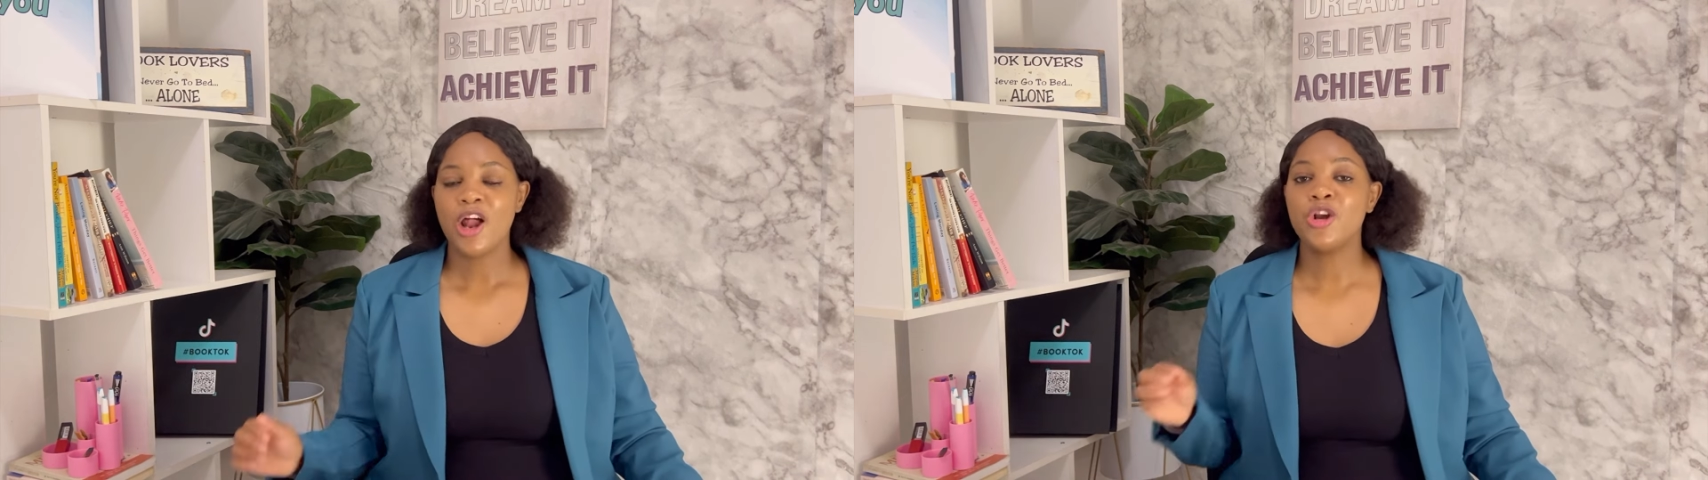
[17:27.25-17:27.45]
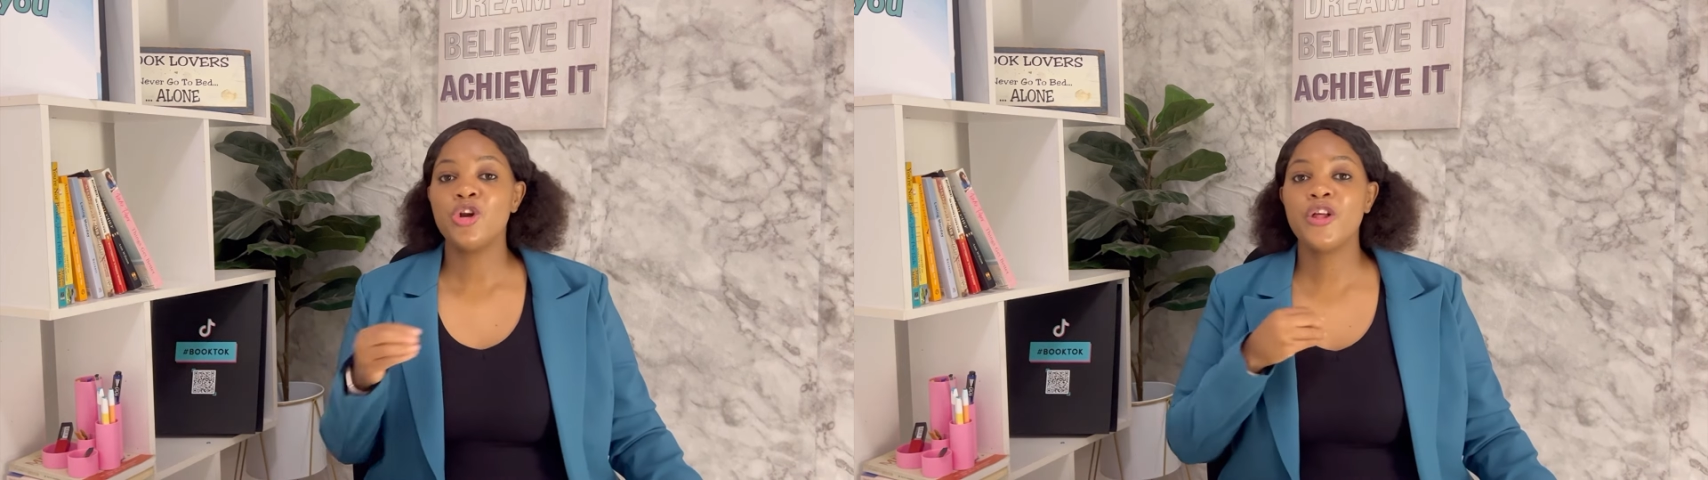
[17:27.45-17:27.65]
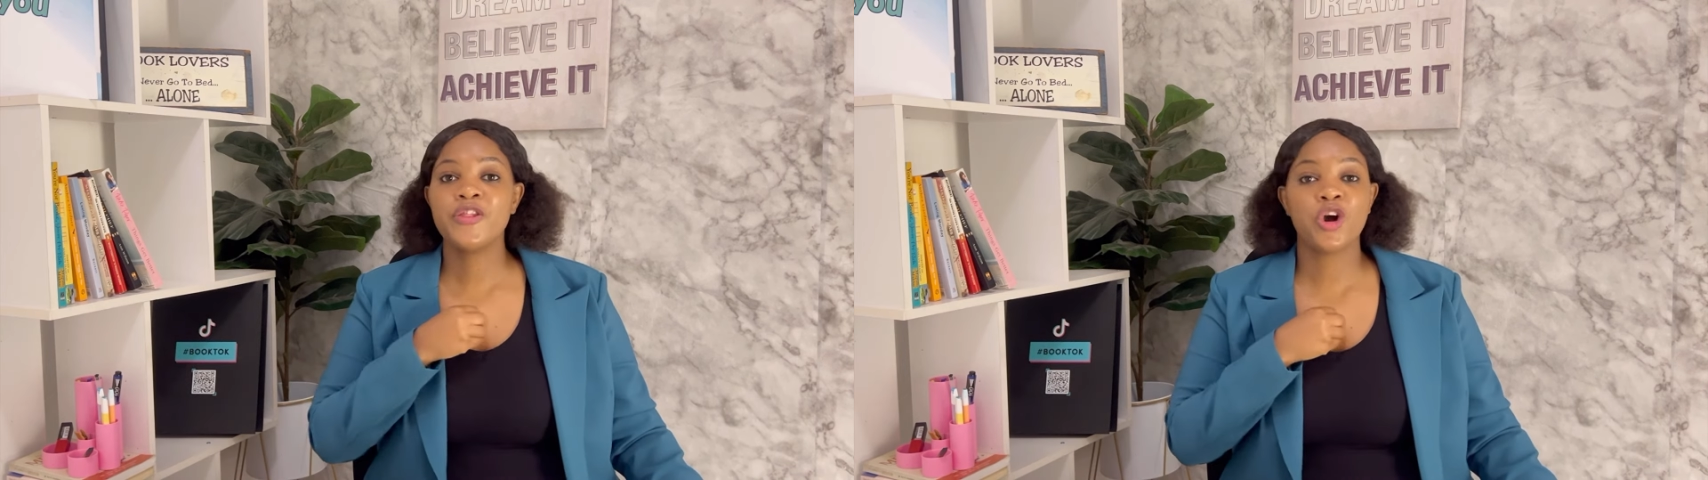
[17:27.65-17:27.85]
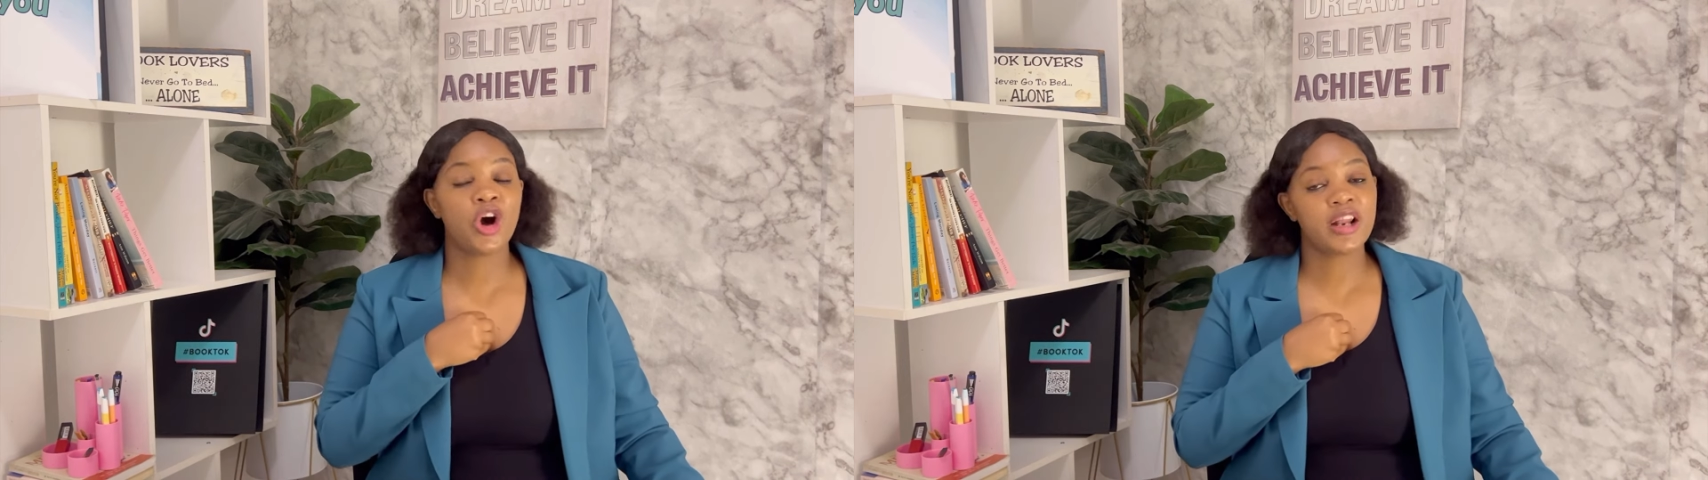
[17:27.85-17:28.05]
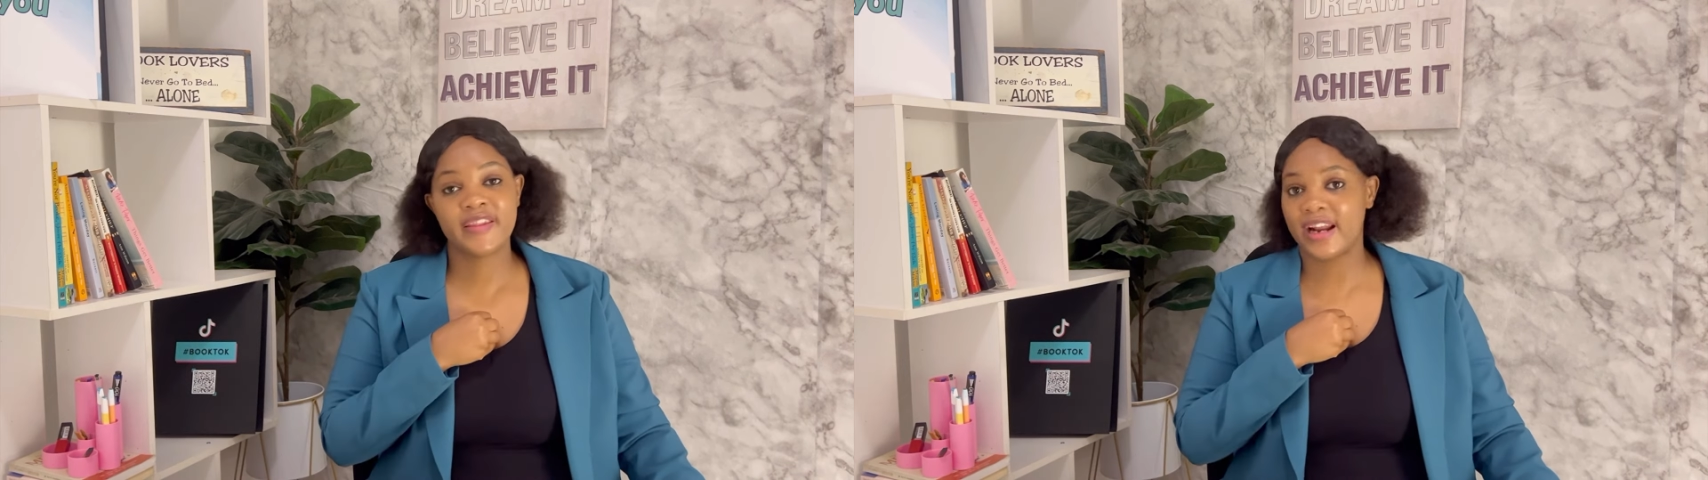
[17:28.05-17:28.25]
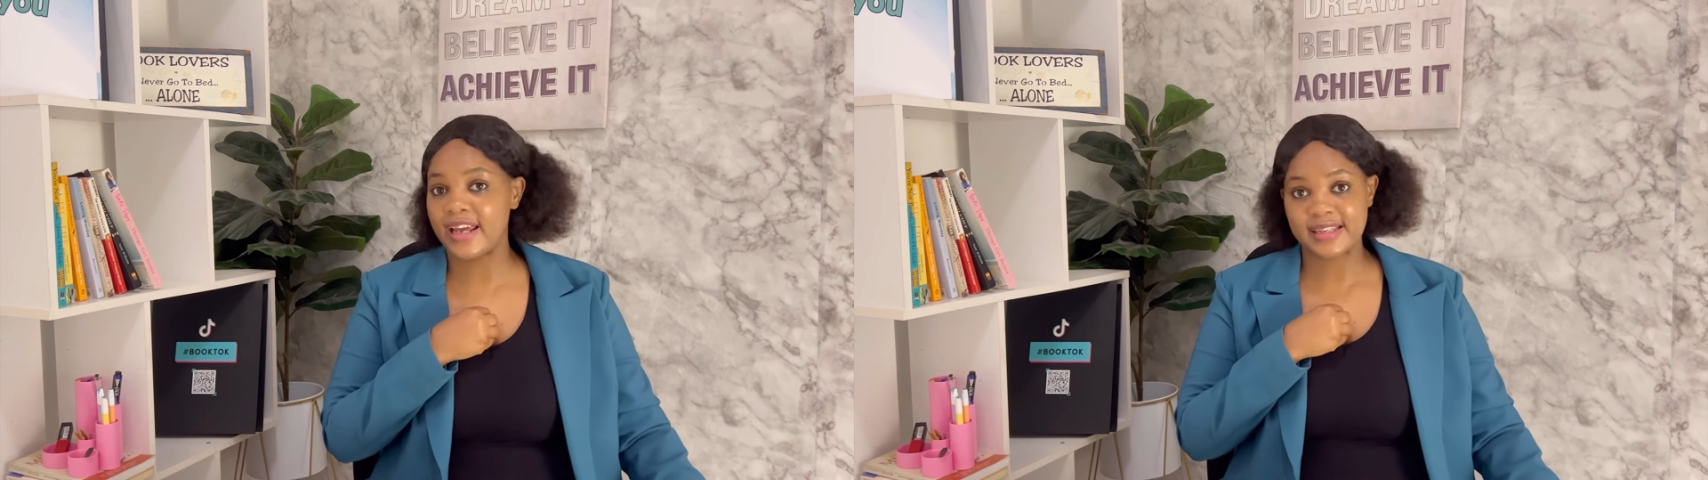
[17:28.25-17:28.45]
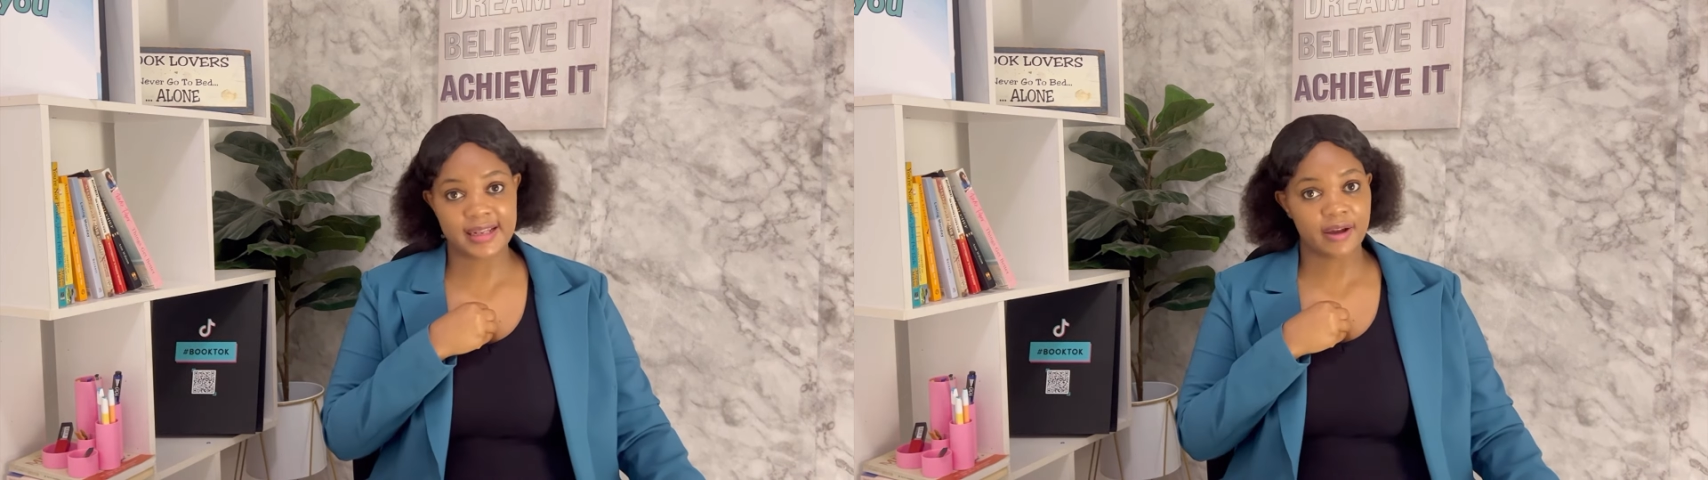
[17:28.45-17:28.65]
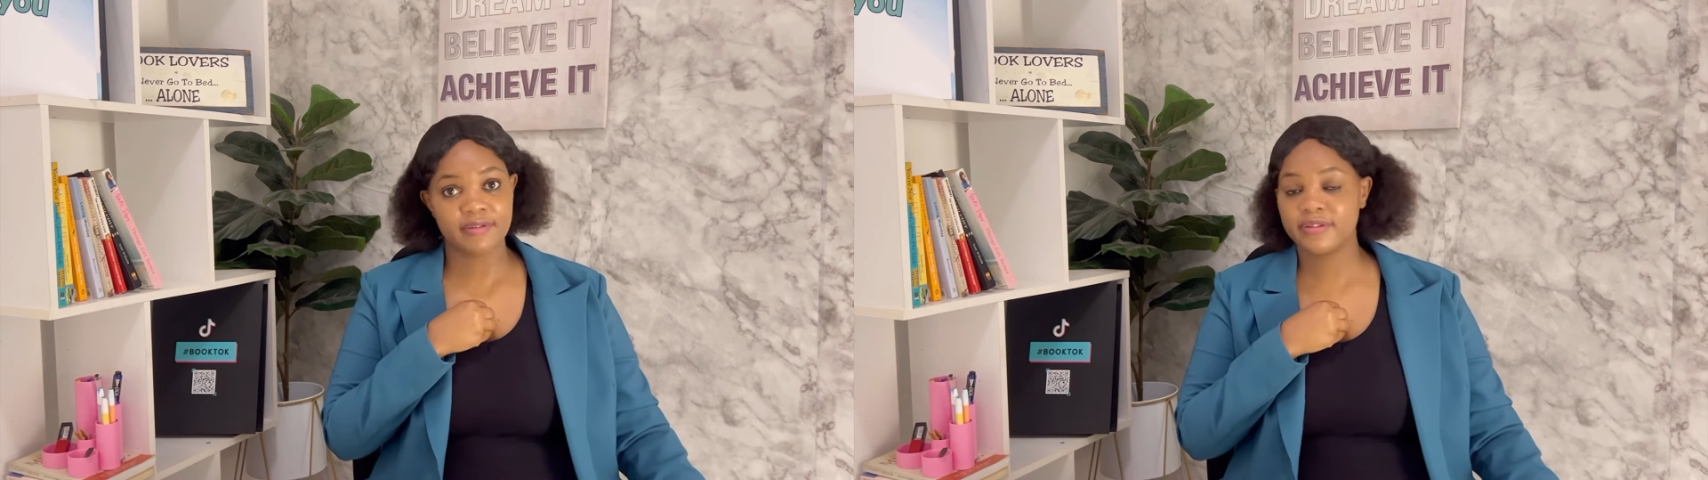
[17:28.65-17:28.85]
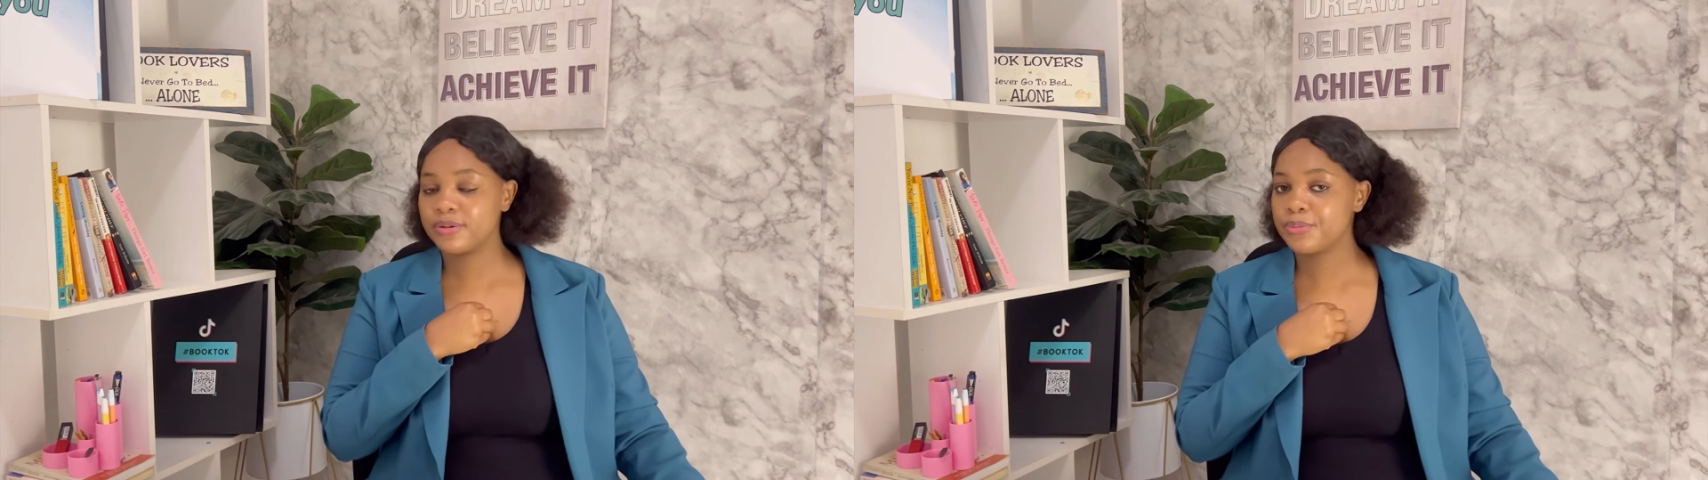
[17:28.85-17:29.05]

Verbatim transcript: not the god that i serve